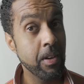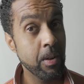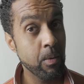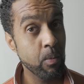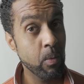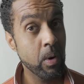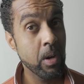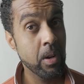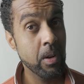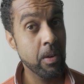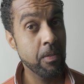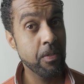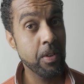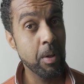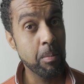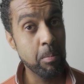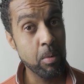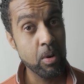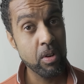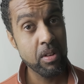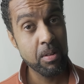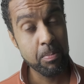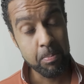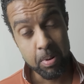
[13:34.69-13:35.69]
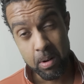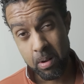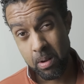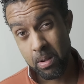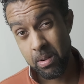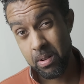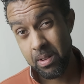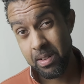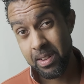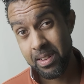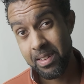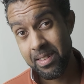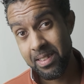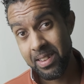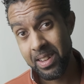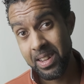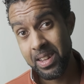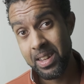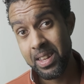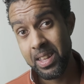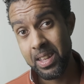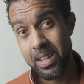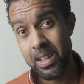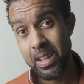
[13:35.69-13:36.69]
in one of the most polluted
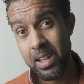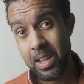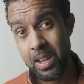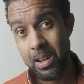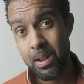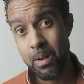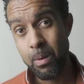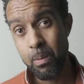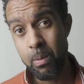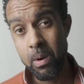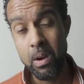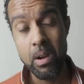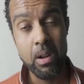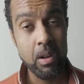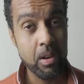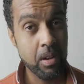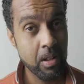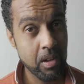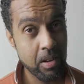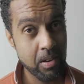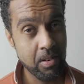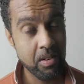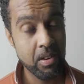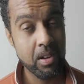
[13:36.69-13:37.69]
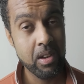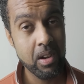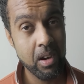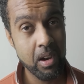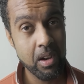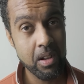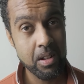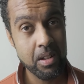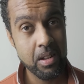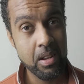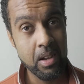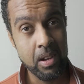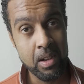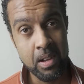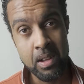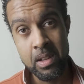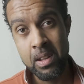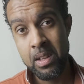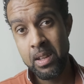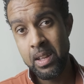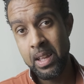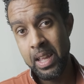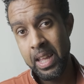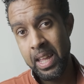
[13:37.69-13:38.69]
cities in the world, Jakarta,
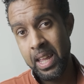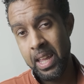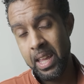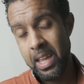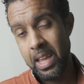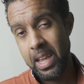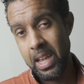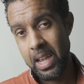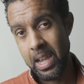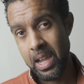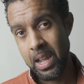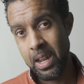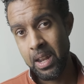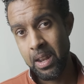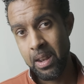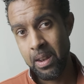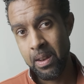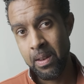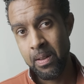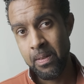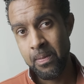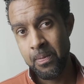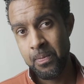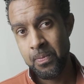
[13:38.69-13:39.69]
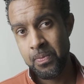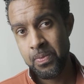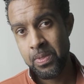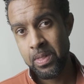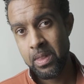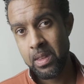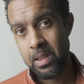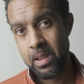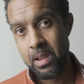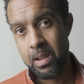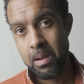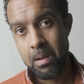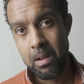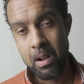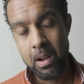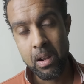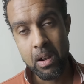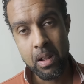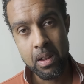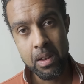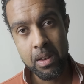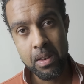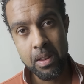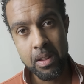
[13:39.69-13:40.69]
and
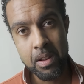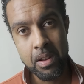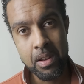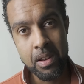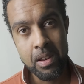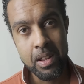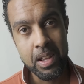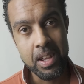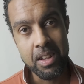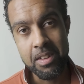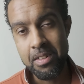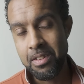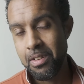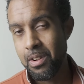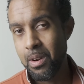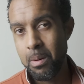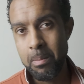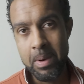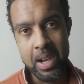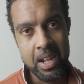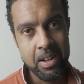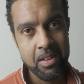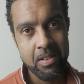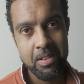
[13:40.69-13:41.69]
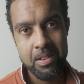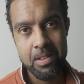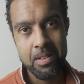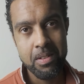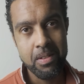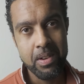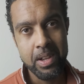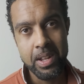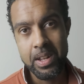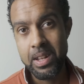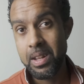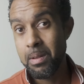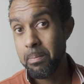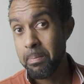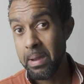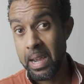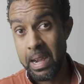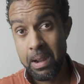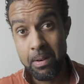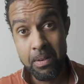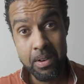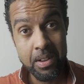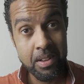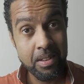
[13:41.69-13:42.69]
London is no match to it.
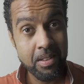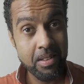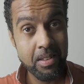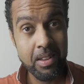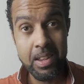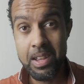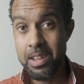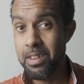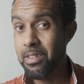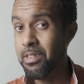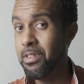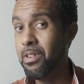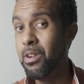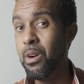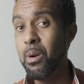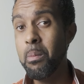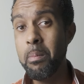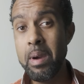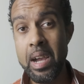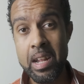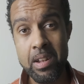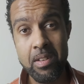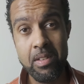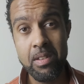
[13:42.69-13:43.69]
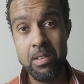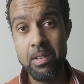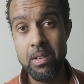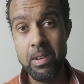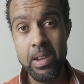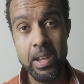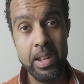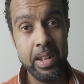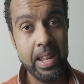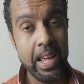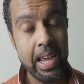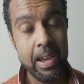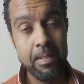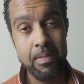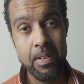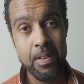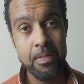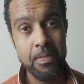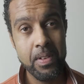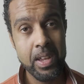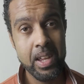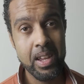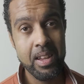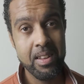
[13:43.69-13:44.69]
Paris is no match to it.
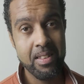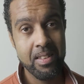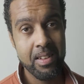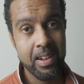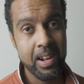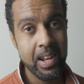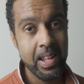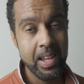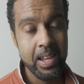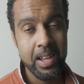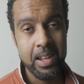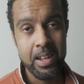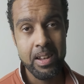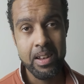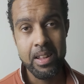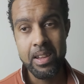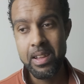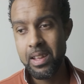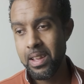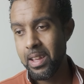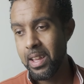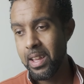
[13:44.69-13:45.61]
Everything is cleaned.